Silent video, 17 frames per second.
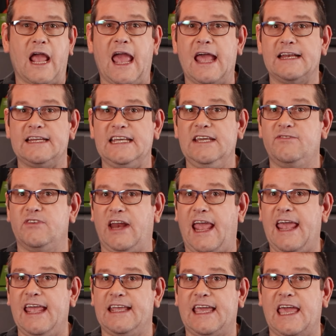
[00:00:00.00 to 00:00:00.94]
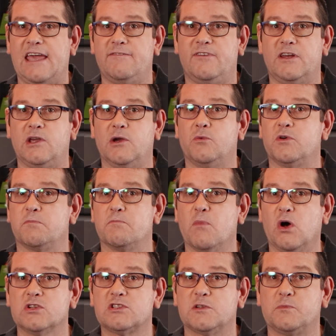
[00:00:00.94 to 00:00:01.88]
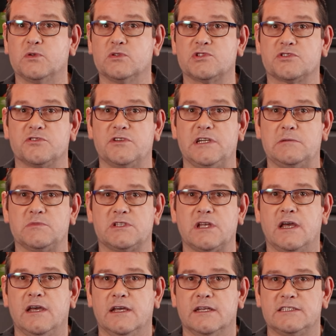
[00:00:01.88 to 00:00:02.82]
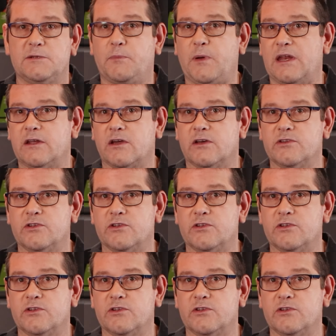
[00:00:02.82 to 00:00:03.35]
and even 8K video with multiple streams, depending